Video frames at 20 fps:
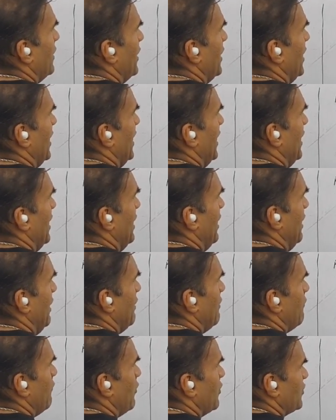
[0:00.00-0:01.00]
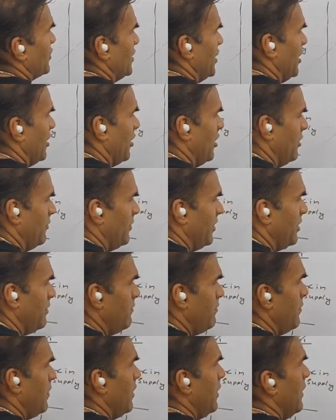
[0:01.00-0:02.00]
E was
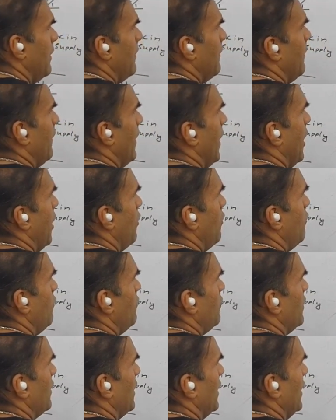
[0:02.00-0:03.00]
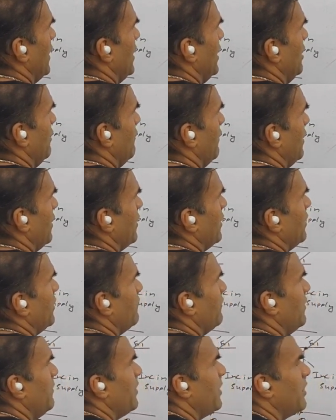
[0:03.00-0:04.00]
equilibrium. Now E1
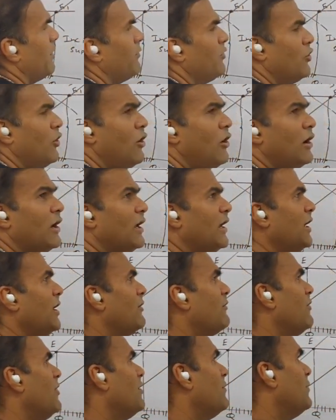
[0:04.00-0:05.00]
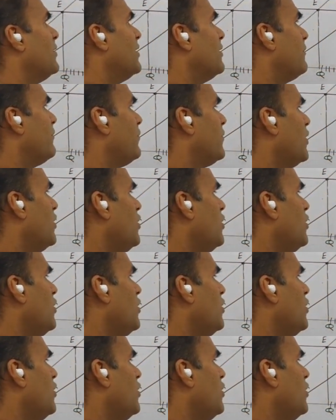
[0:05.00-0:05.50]
will become your equilibrium.